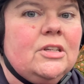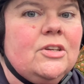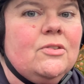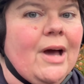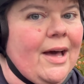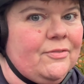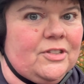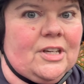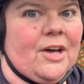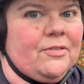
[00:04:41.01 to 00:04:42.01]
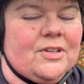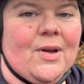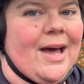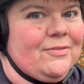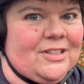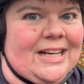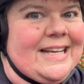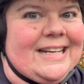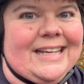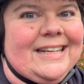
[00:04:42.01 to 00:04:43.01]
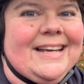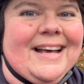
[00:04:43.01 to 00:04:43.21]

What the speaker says: you have to clean it.